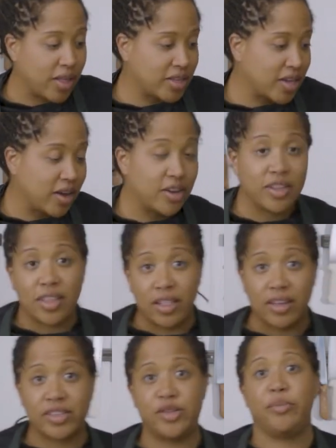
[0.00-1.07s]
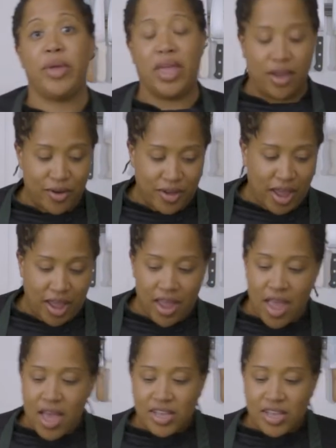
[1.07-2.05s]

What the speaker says: That's how good they look to me, okay?